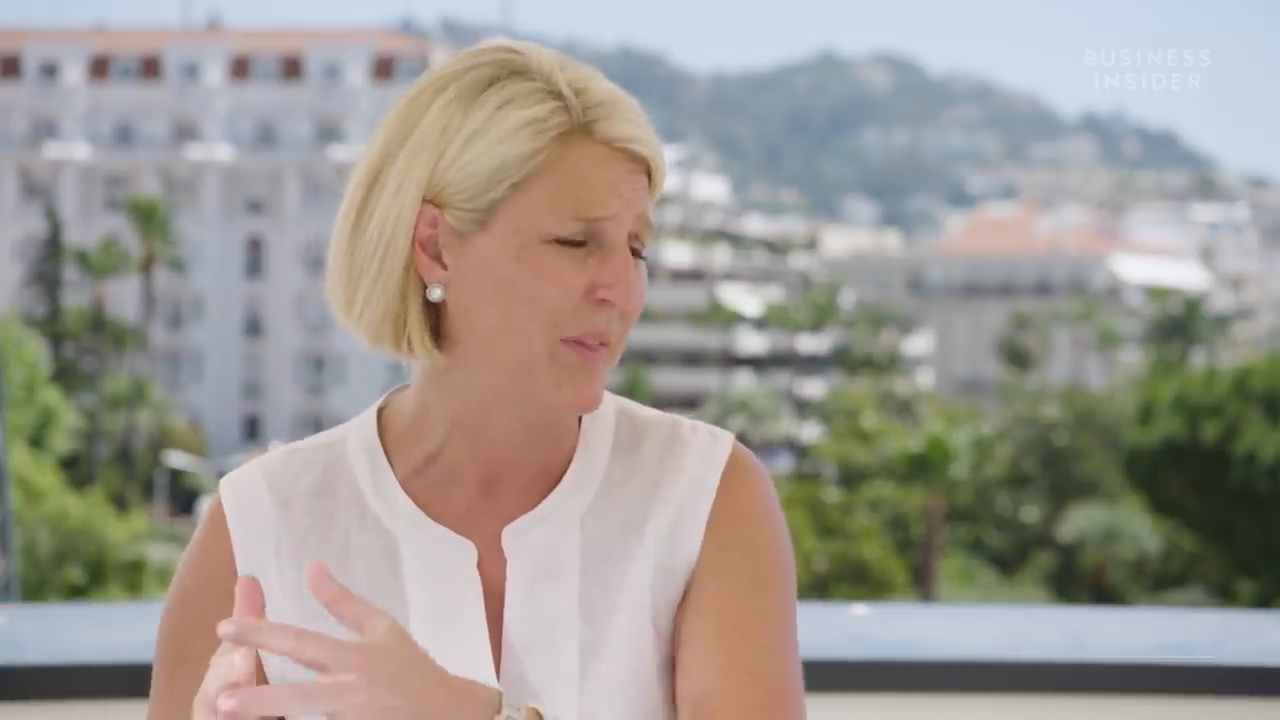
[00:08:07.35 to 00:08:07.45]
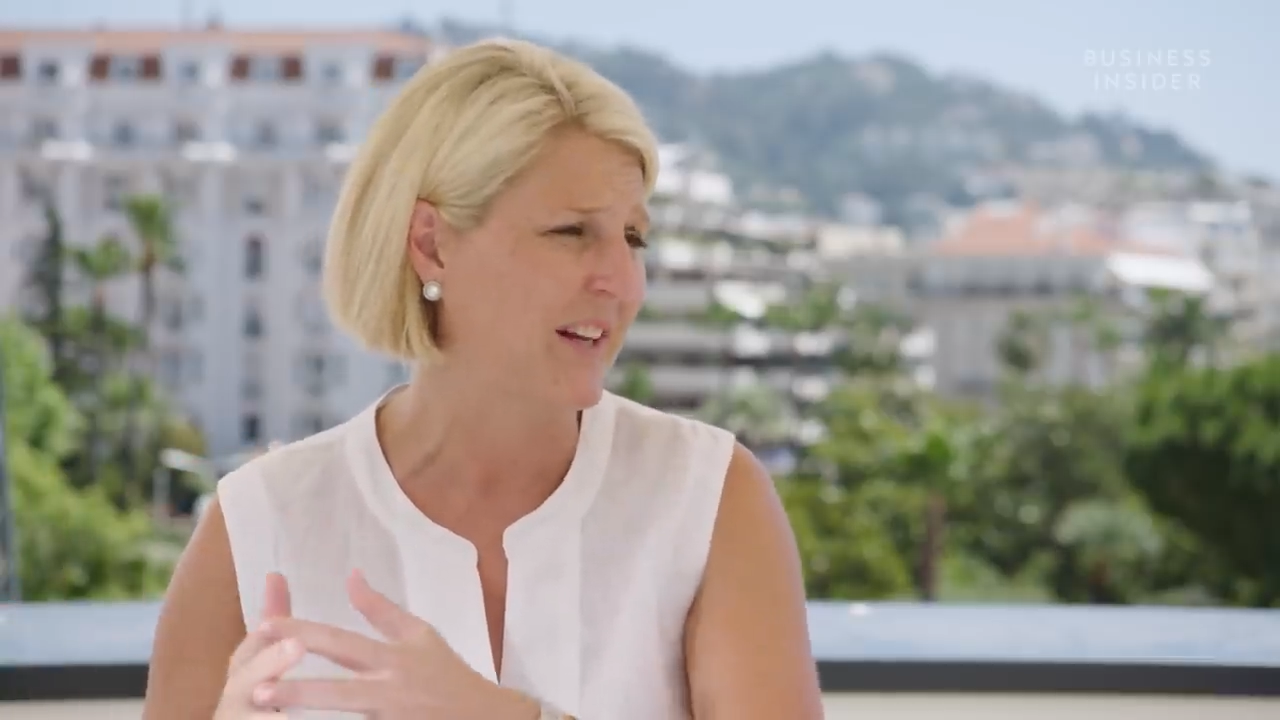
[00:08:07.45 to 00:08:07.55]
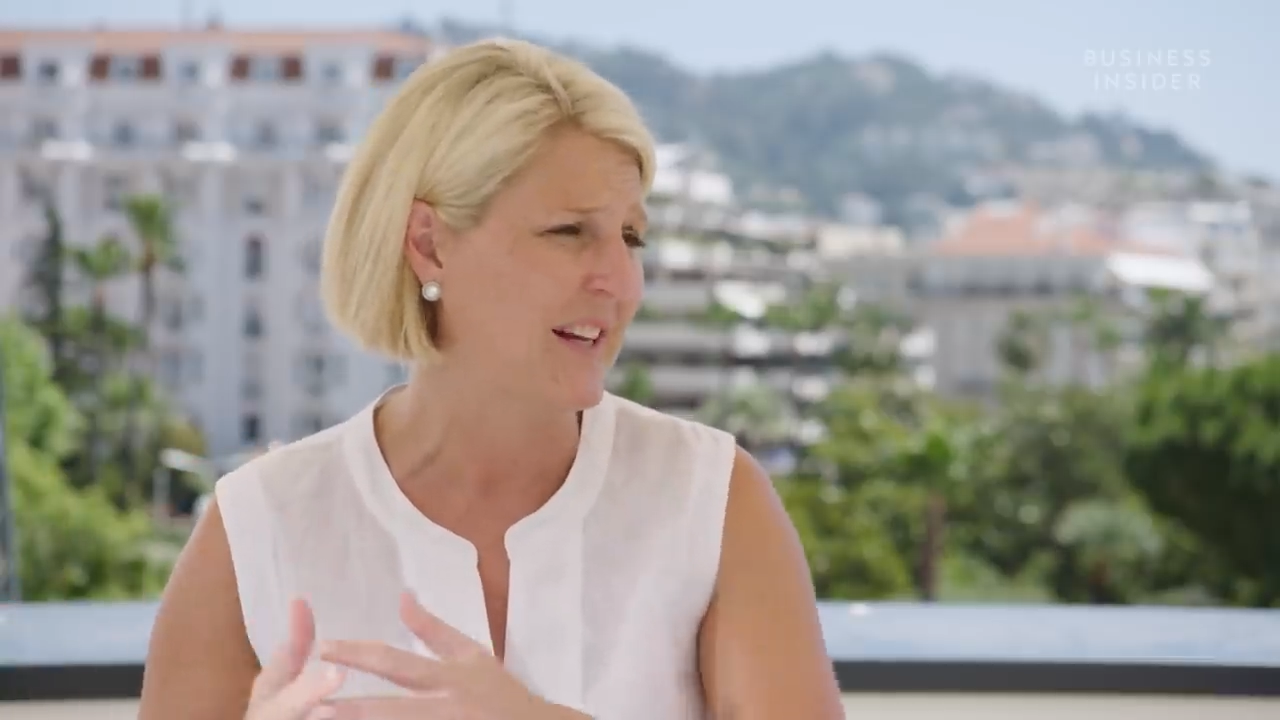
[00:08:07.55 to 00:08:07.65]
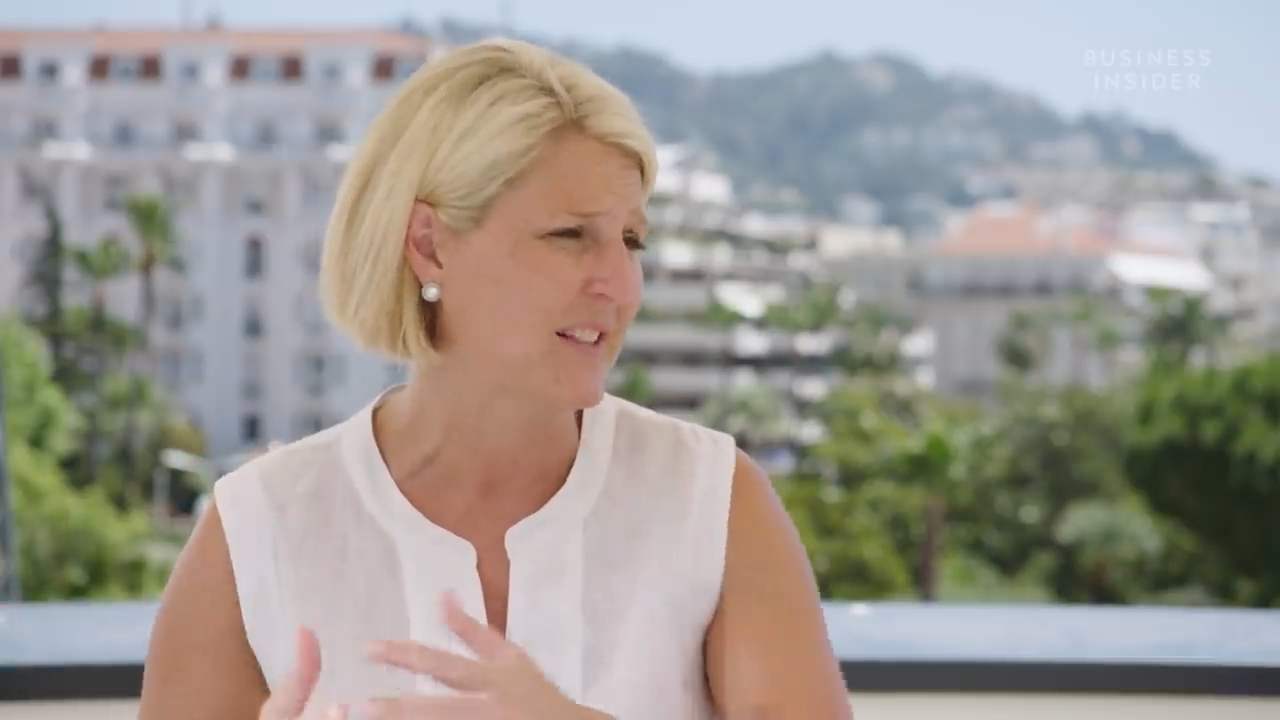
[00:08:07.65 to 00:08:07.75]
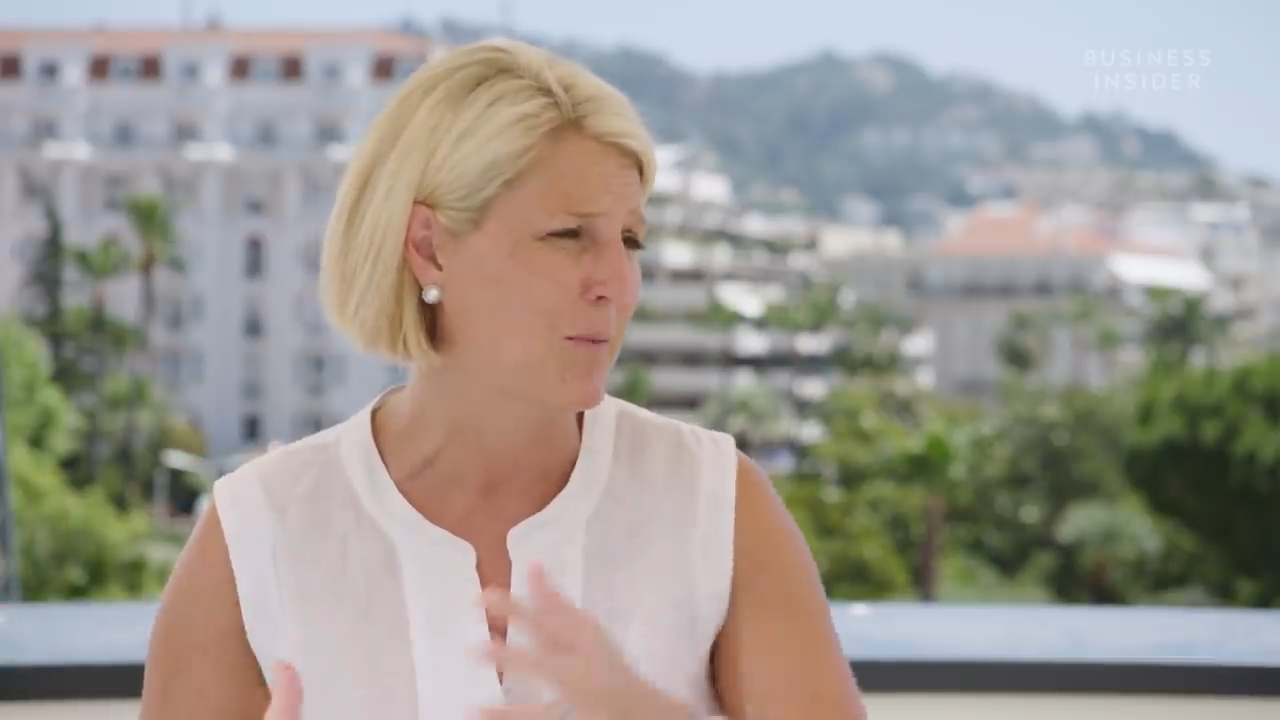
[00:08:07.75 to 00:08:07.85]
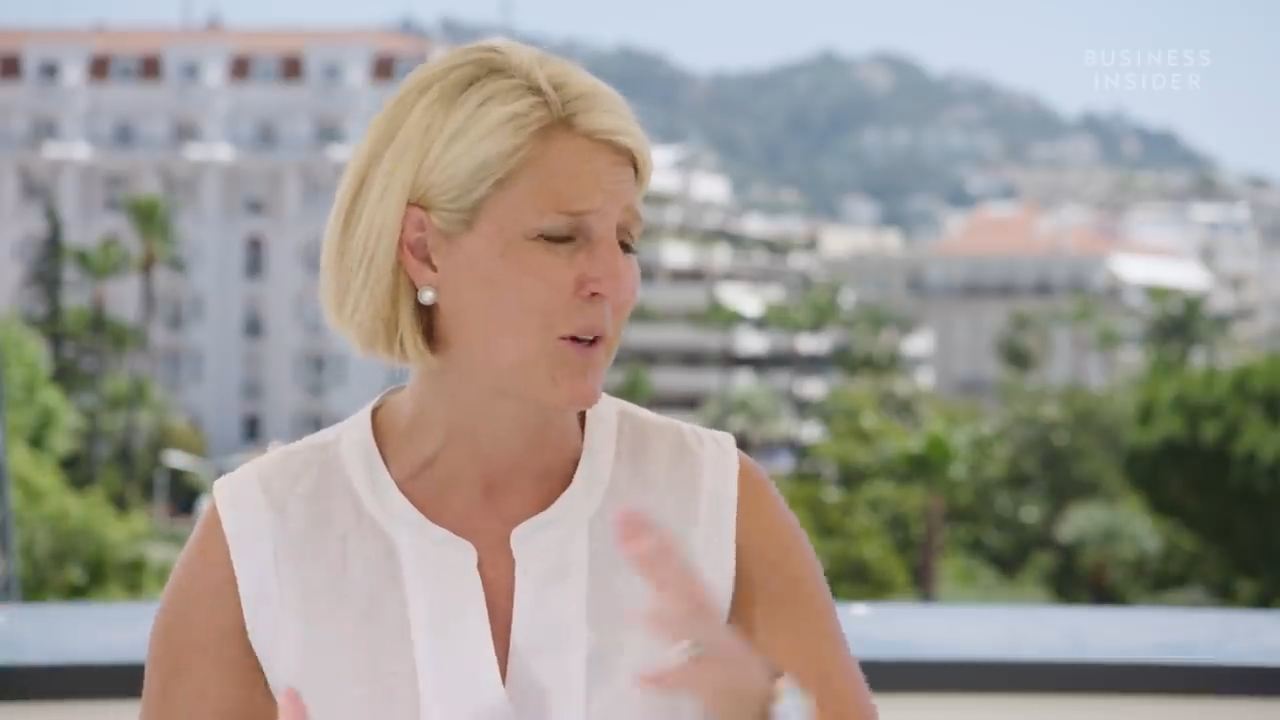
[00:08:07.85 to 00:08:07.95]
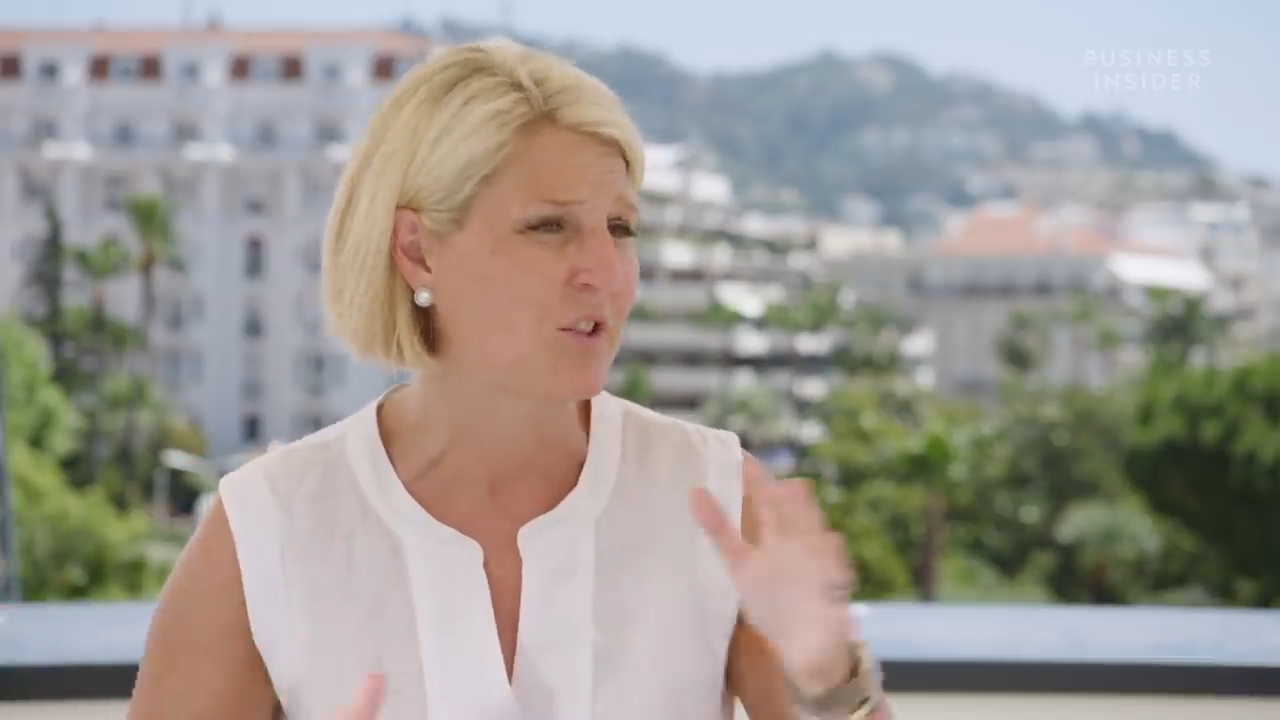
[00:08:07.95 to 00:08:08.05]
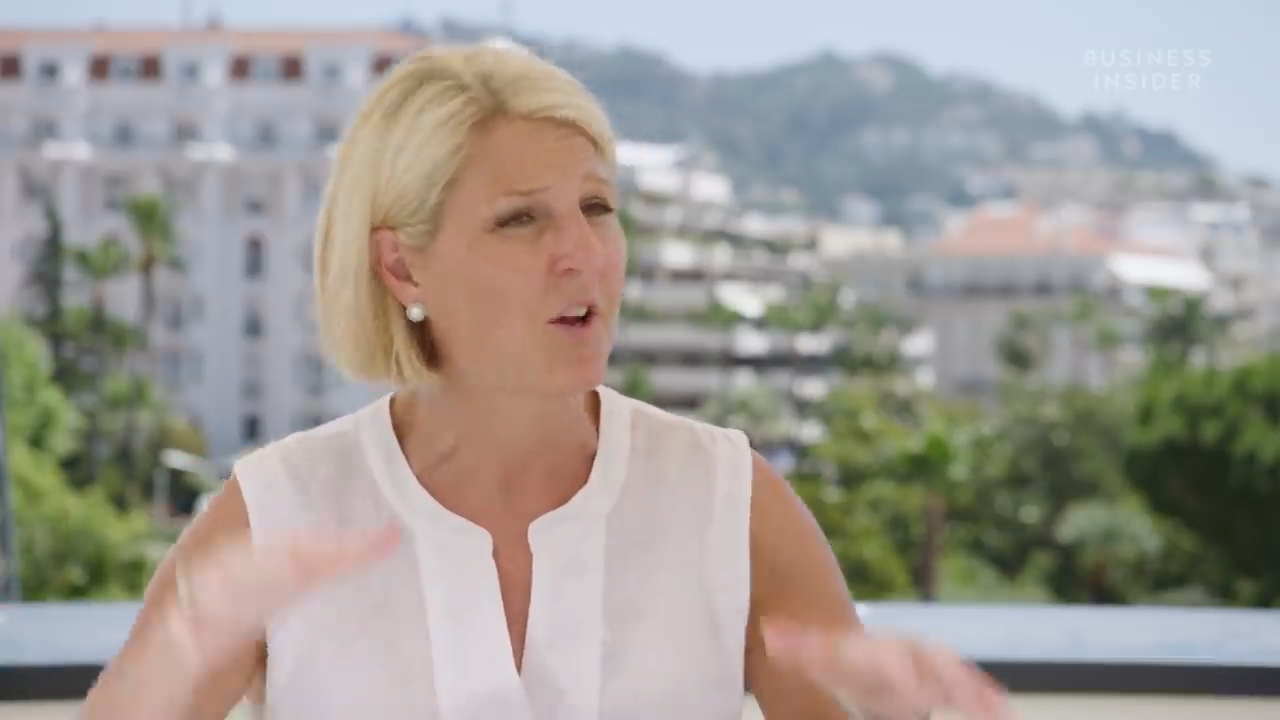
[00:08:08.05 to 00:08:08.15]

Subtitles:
with the customer.